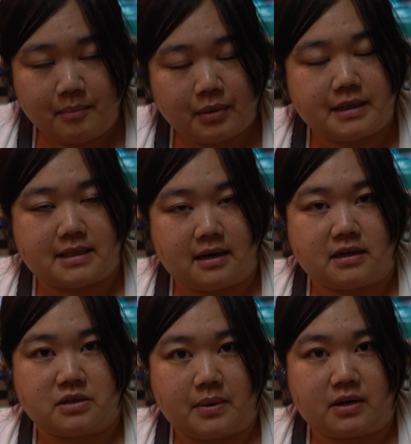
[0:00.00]
Pretty
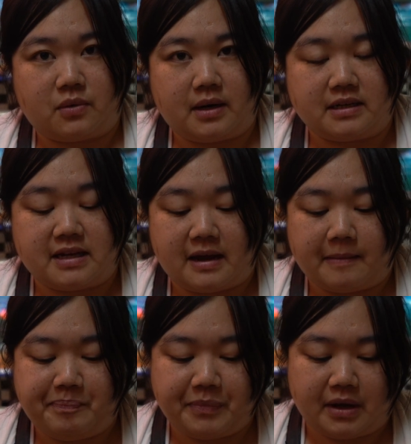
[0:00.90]
tired because we had quite a
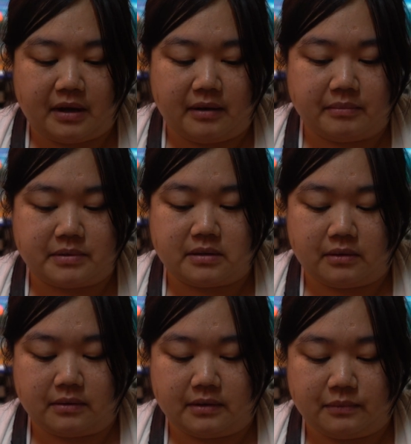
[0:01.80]
day,
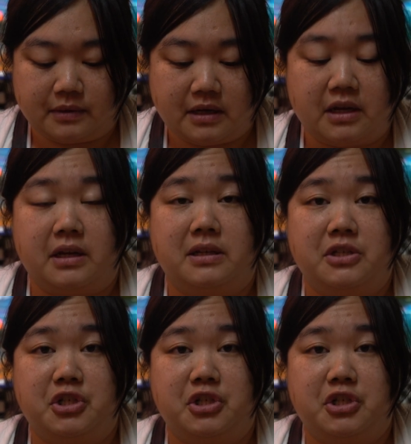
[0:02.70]
so we're gonna